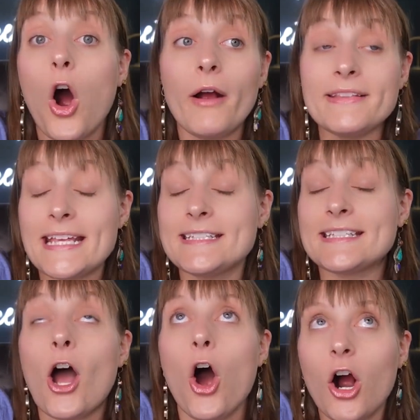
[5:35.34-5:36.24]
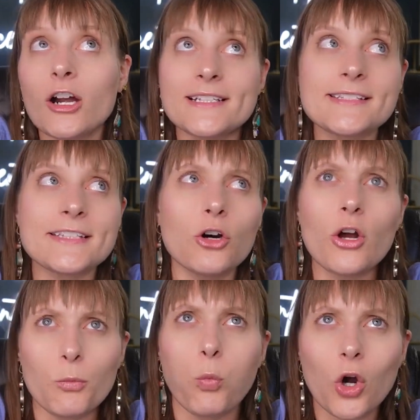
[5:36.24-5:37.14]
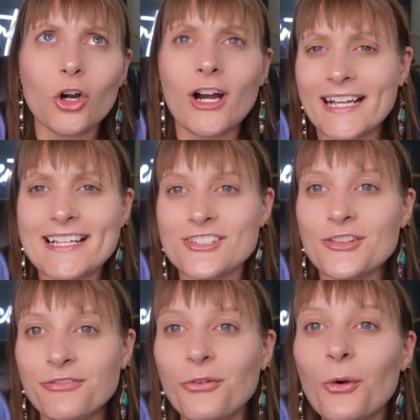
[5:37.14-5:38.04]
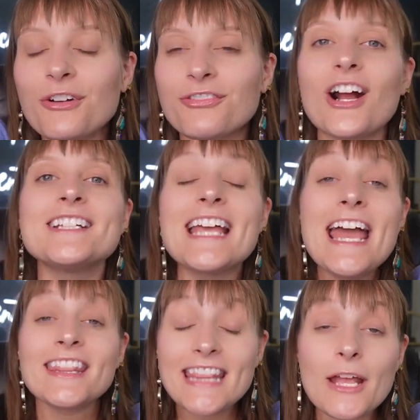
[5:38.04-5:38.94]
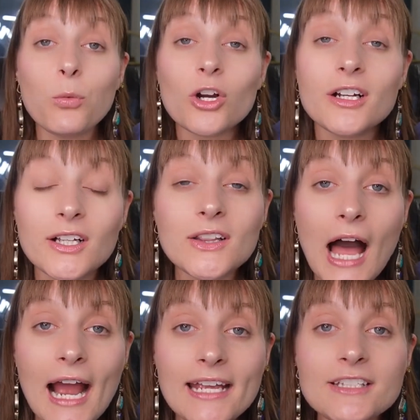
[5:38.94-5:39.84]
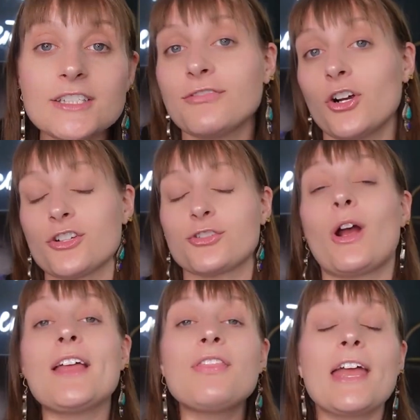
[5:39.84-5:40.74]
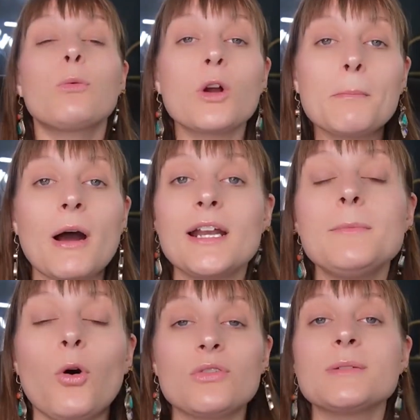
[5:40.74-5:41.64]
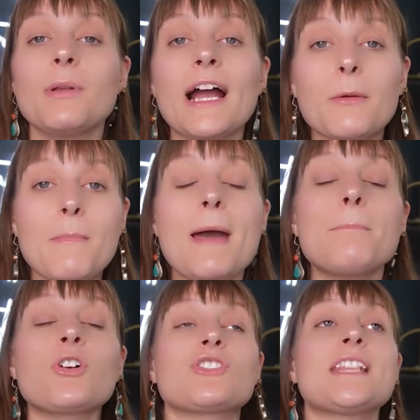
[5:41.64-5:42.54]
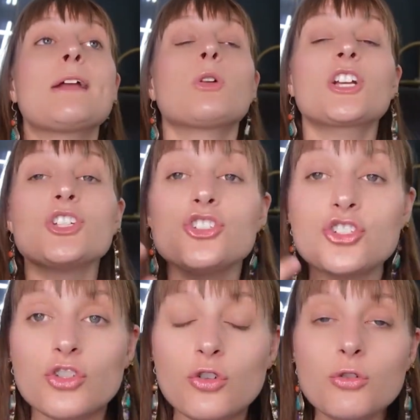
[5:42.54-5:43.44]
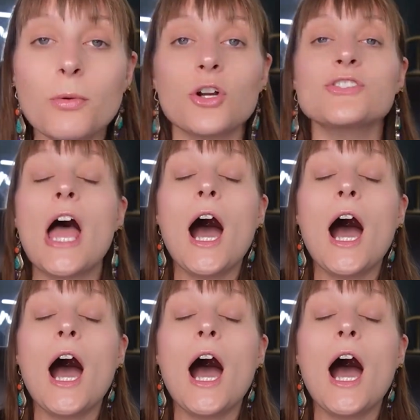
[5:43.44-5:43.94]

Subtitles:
and were, I guess, on the forefront. They were clients first, right? They were Money Multiplier members. They were consumers